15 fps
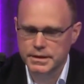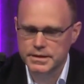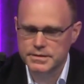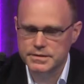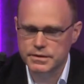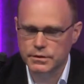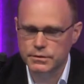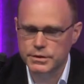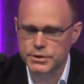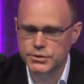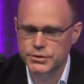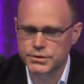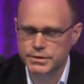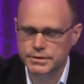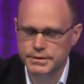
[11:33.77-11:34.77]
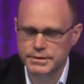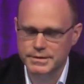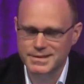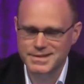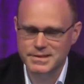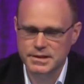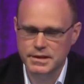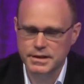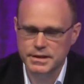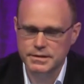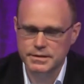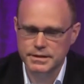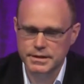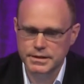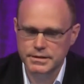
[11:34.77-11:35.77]
storage site
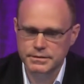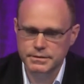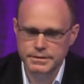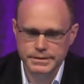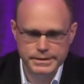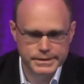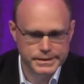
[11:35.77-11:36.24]
here